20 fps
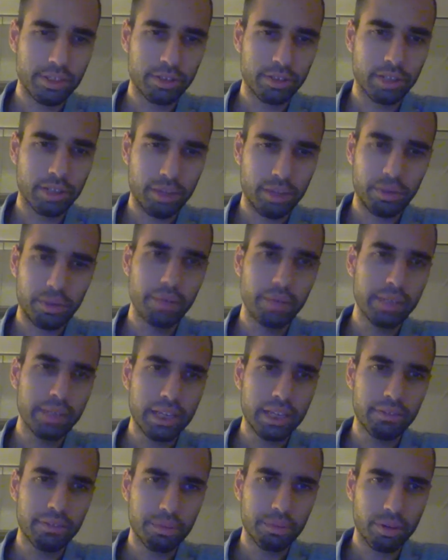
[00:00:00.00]
Okay, well, we
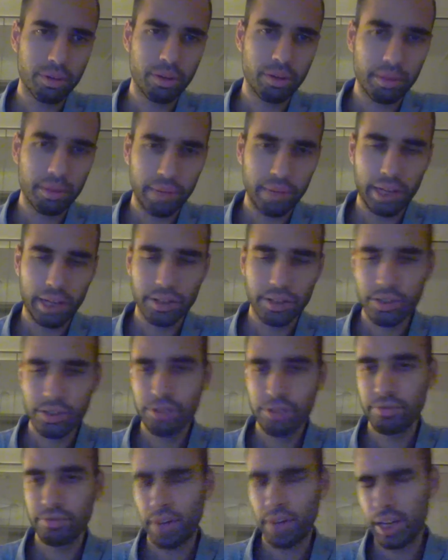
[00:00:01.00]
give him a
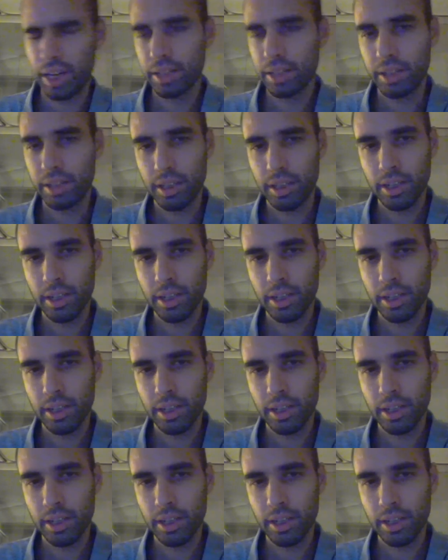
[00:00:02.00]
rematch. Fine.